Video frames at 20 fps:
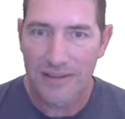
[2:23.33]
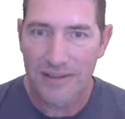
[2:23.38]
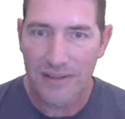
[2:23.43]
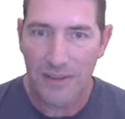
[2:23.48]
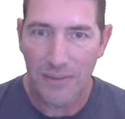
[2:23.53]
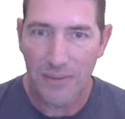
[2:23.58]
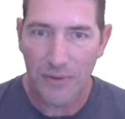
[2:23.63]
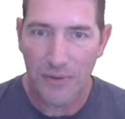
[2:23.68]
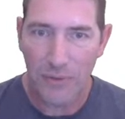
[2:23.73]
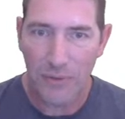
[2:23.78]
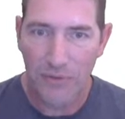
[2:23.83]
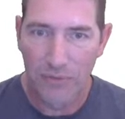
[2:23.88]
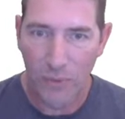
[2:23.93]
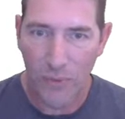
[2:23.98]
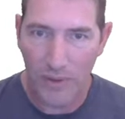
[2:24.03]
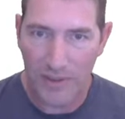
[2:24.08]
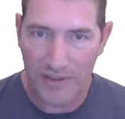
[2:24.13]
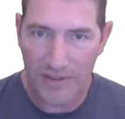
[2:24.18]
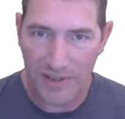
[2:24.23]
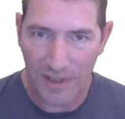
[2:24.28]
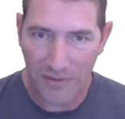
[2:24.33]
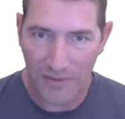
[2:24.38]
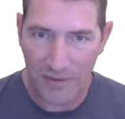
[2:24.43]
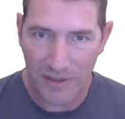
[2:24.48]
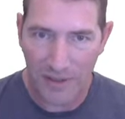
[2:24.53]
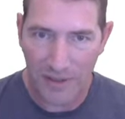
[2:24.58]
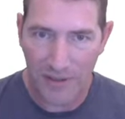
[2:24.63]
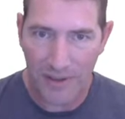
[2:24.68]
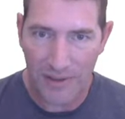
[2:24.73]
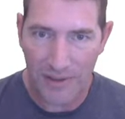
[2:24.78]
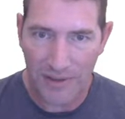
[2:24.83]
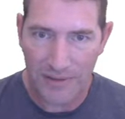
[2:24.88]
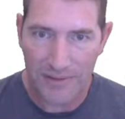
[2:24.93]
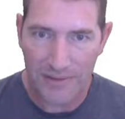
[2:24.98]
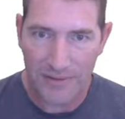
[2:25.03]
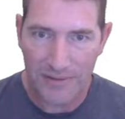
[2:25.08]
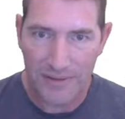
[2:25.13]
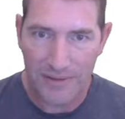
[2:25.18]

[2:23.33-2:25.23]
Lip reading: number 347. There he is.